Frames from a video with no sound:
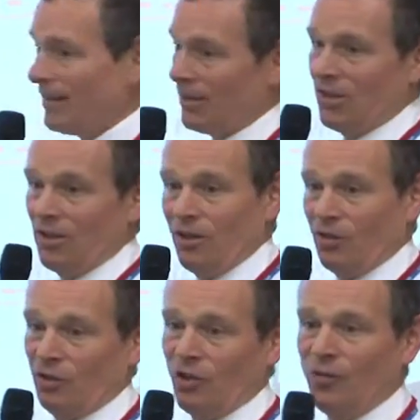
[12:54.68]
to turn
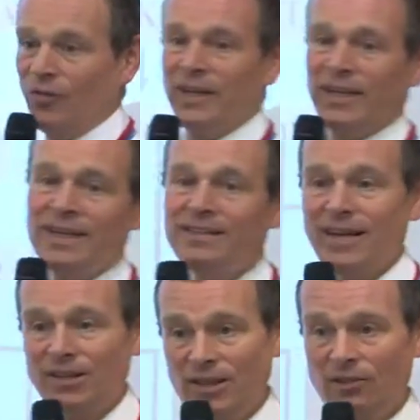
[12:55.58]
on and off is
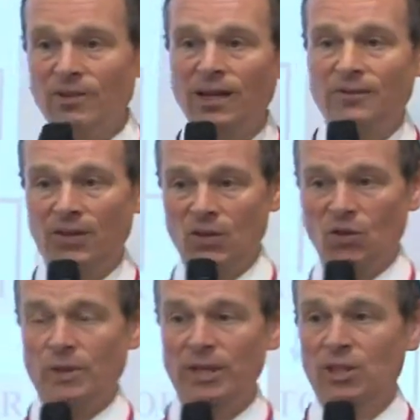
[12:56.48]
actually the relevant
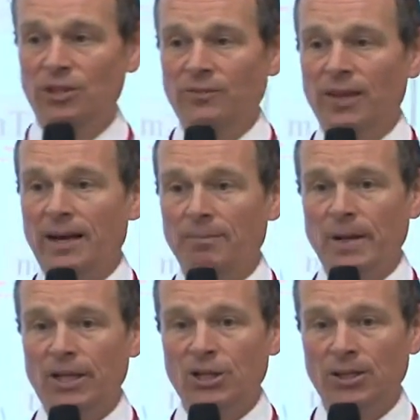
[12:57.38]
switch for that
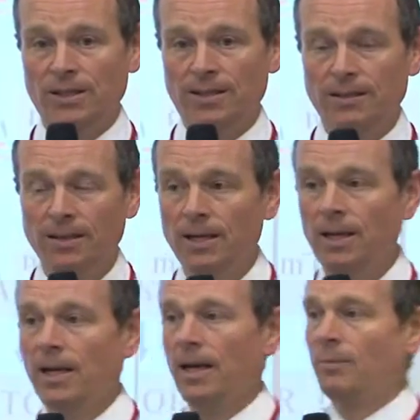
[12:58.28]
patient.
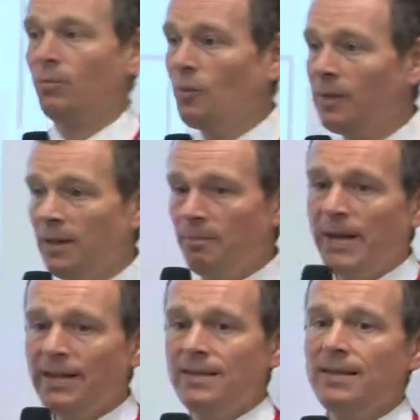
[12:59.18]
And probably the
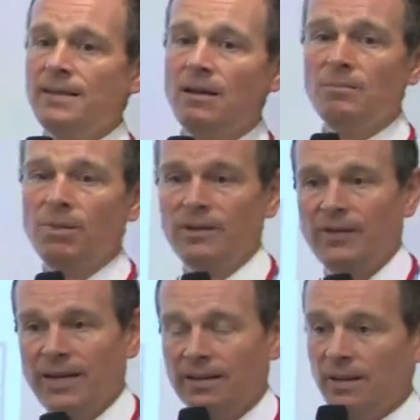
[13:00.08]
best example of
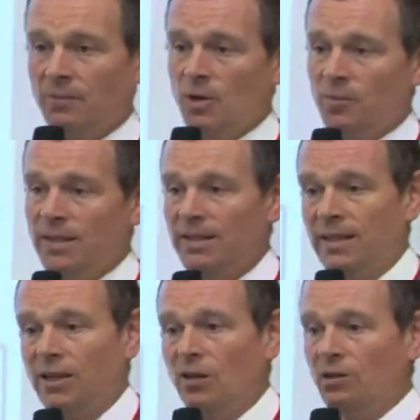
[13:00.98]
that at the moment is
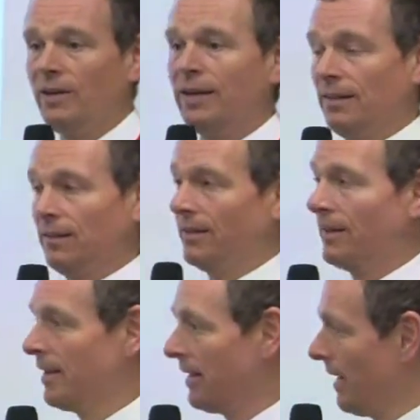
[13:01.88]
in colorectal
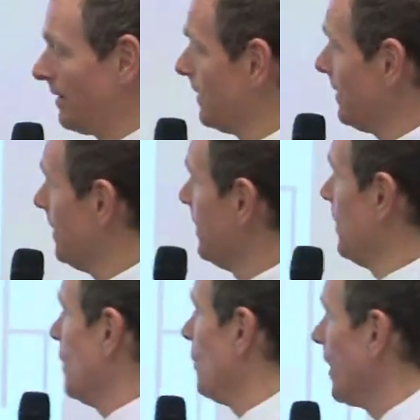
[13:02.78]
cancer,
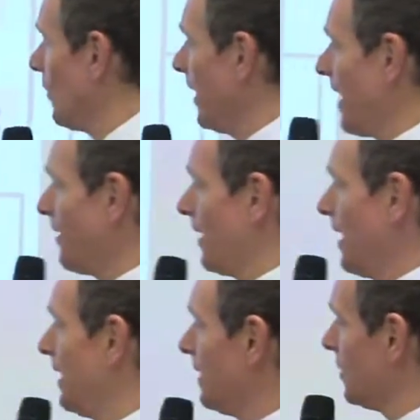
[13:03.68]
where we have
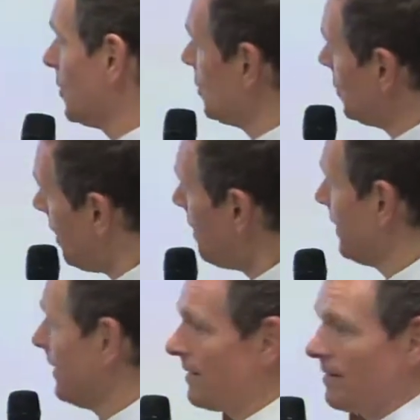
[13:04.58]
a
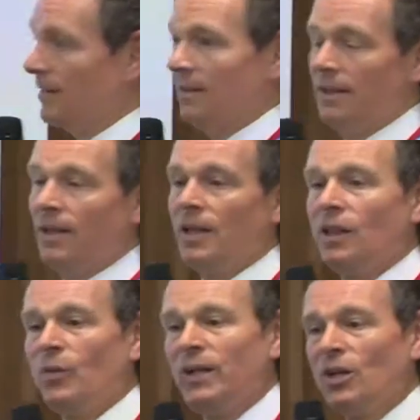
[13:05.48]
target
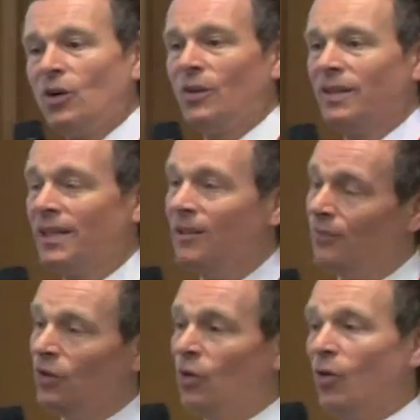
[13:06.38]
that we know that
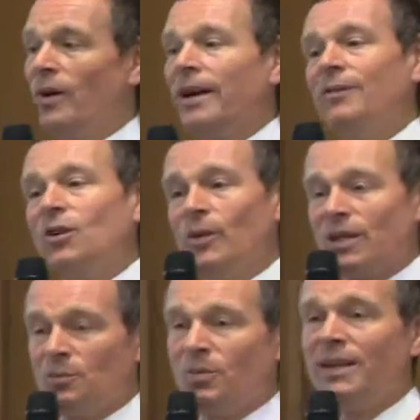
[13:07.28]
if you
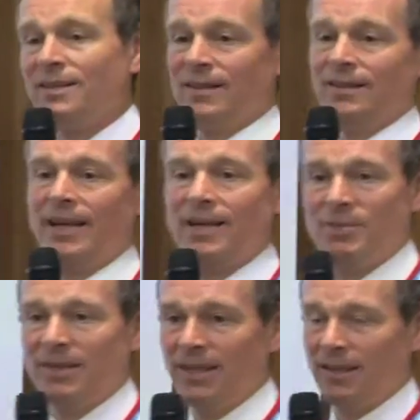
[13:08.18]
express that
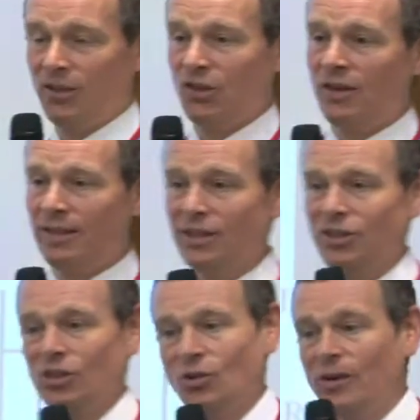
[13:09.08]
particular
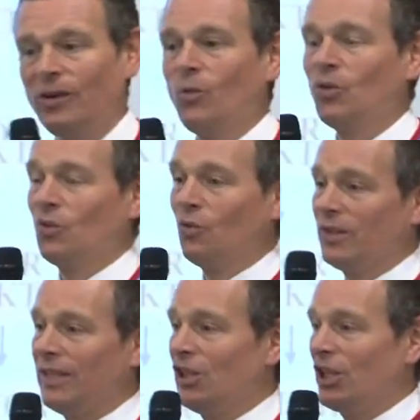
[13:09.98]
target, you're what's
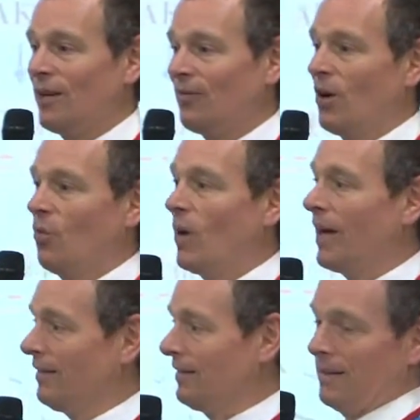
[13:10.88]
called EGFR
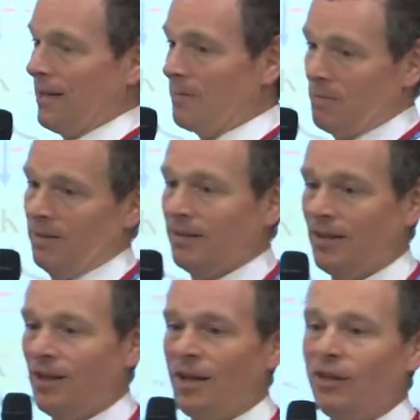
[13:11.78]
wild type,
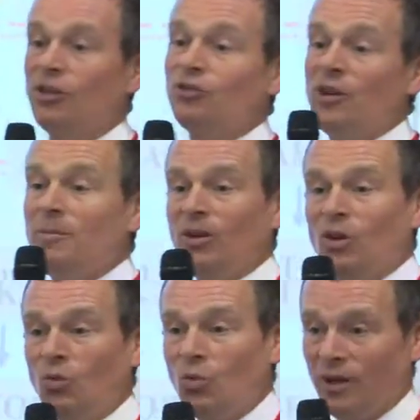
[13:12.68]
that the treatment
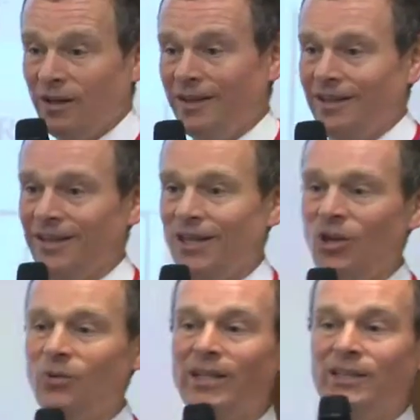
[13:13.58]
can work.
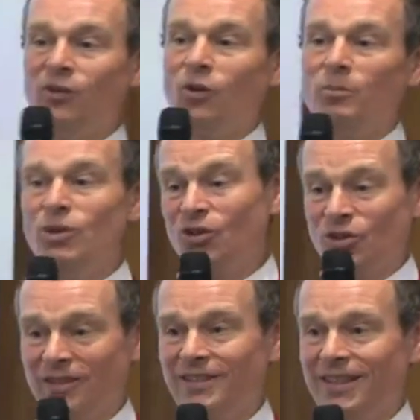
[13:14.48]
Whereas if you're
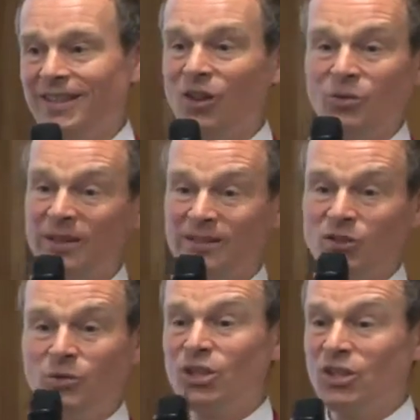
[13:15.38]
mutant, in other words, the
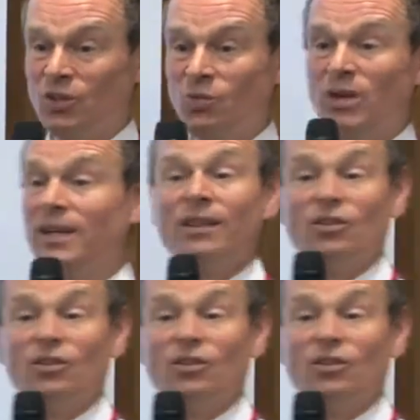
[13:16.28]
switch isn't working,